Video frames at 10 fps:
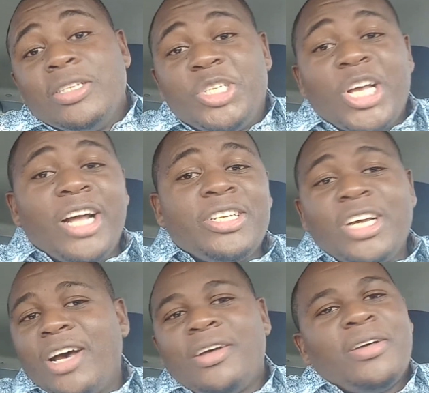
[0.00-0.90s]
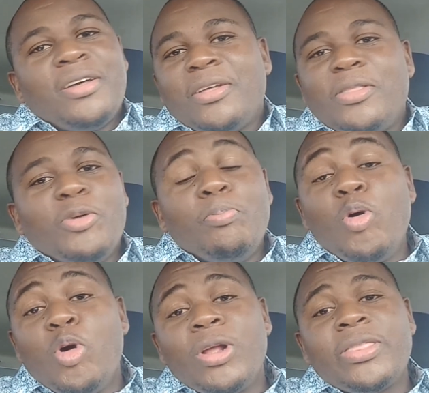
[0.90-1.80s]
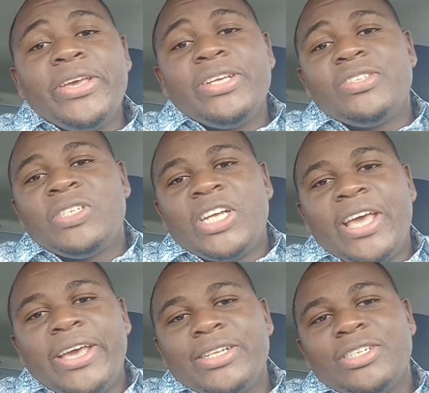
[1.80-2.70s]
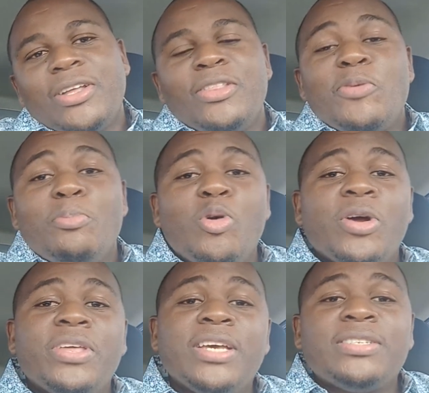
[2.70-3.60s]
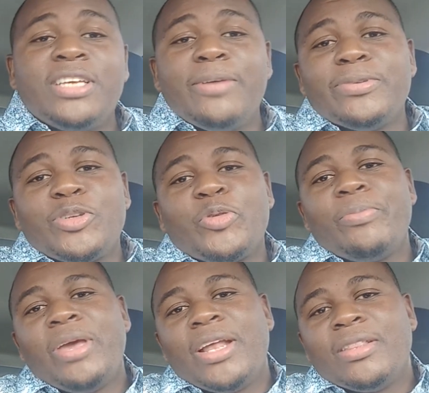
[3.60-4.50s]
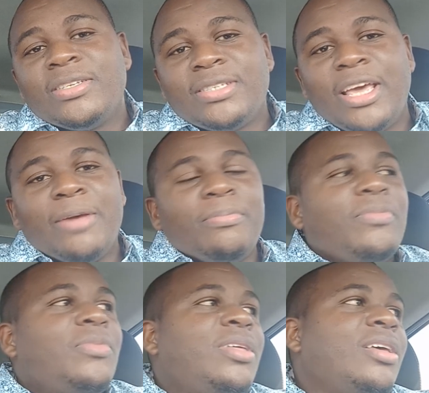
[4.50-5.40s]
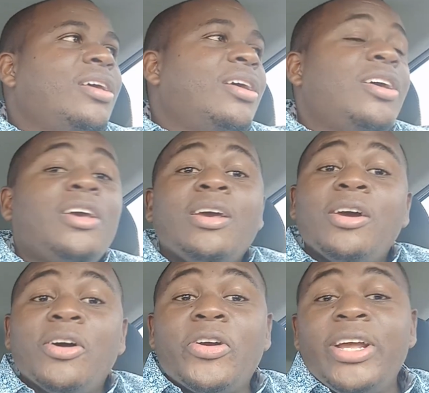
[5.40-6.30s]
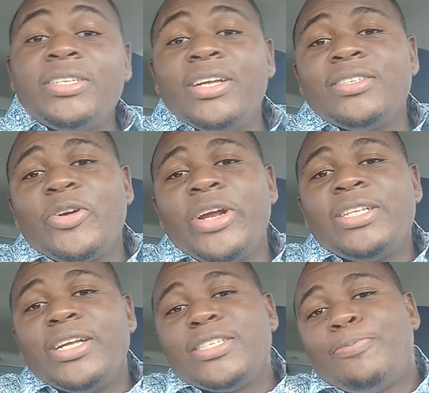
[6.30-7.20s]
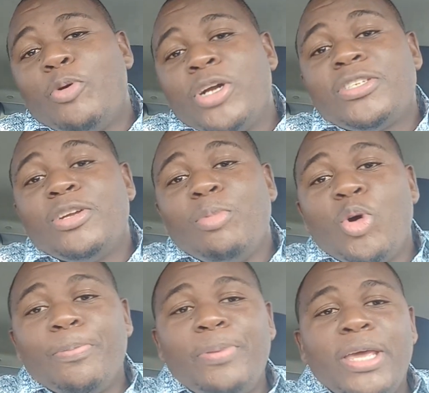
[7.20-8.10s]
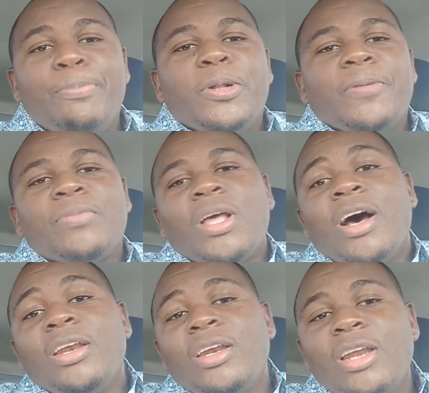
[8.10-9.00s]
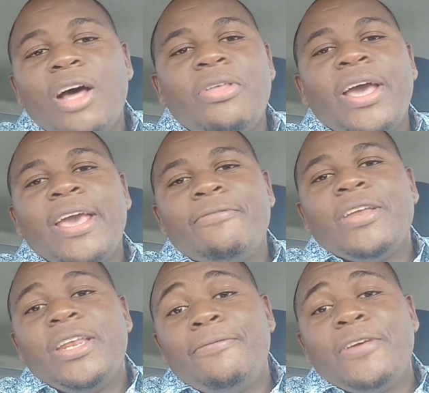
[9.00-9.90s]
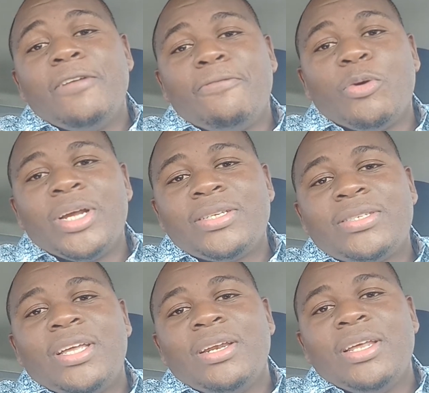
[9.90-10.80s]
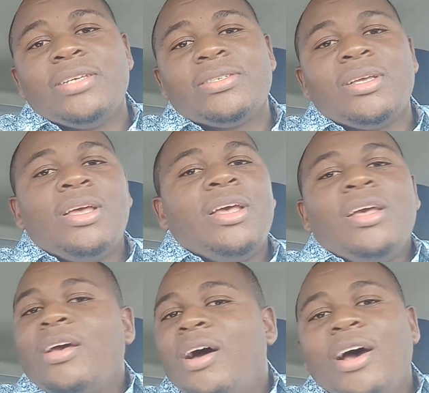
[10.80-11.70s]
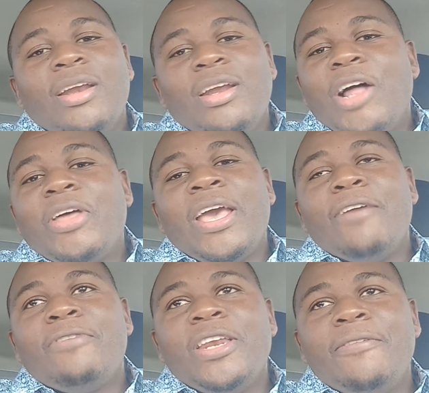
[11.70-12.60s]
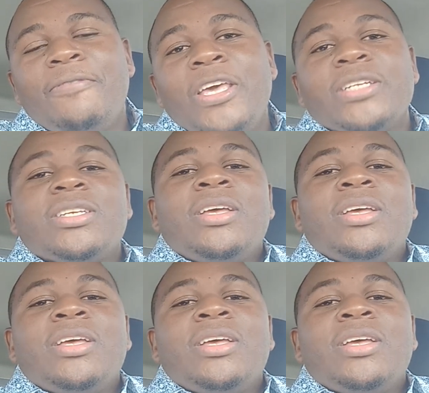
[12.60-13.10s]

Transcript: Jaja, the more things change, the more they seems to remain the same. Greetings, greetings, sports to the bone people. Another heavy defeat for West Indies. Another heavy defeat.